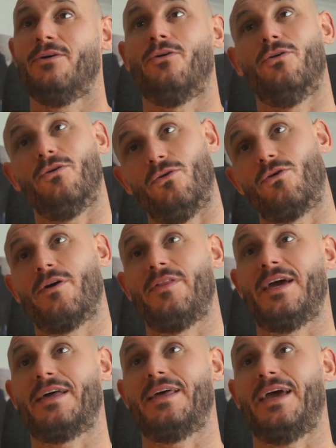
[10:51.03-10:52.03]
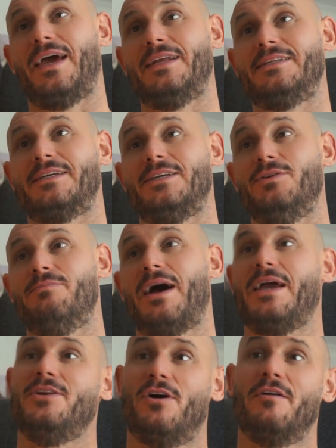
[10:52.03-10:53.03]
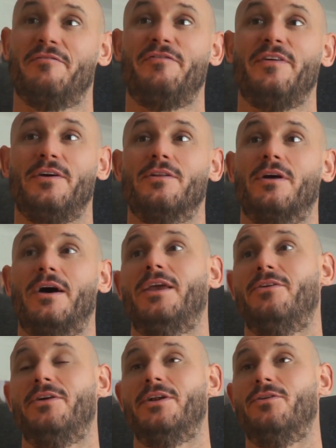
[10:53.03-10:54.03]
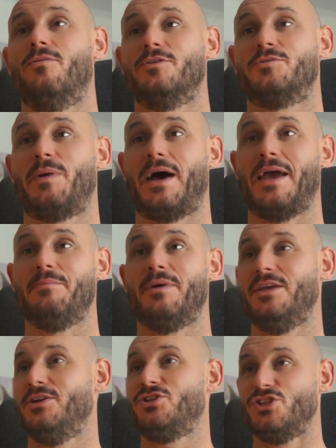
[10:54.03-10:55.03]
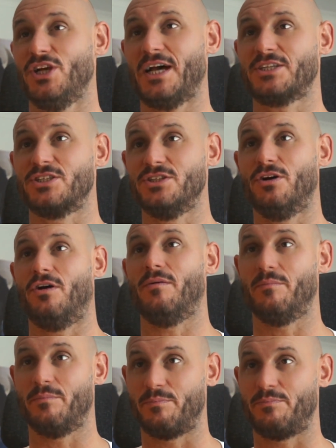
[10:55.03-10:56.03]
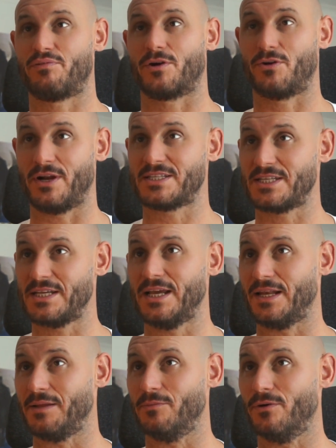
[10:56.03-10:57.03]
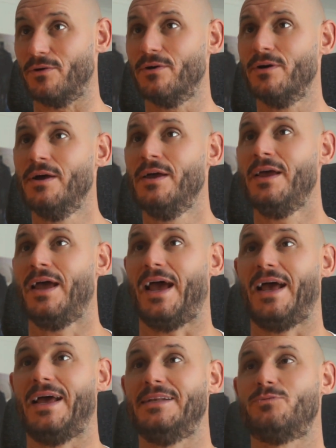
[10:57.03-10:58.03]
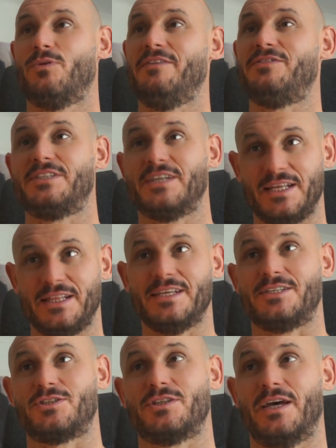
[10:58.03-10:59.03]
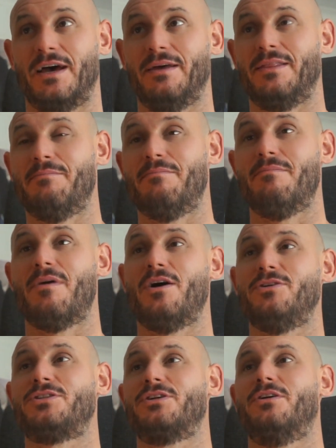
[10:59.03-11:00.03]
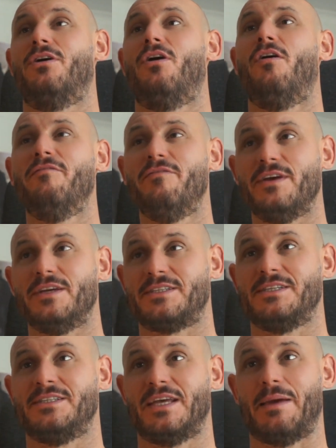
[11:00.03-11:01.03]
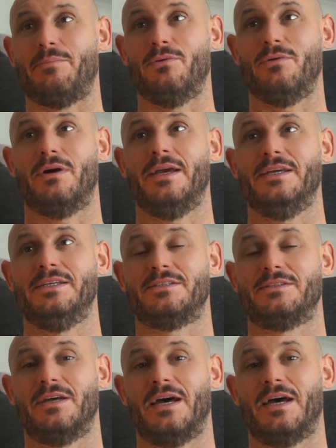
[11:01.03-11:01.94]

Or on the other hand, you may not feel like you're in enormous pain, but you're just not progressing anymore. And we've seen this, the most obvious example is